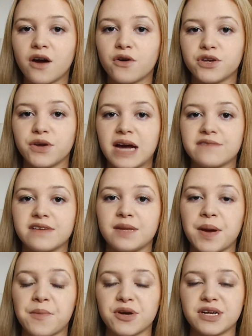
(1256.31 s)
or you have any
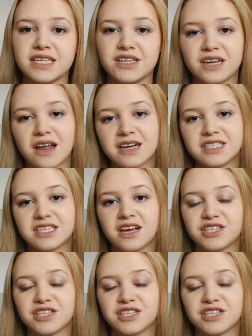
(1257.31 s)
memories that you'd like to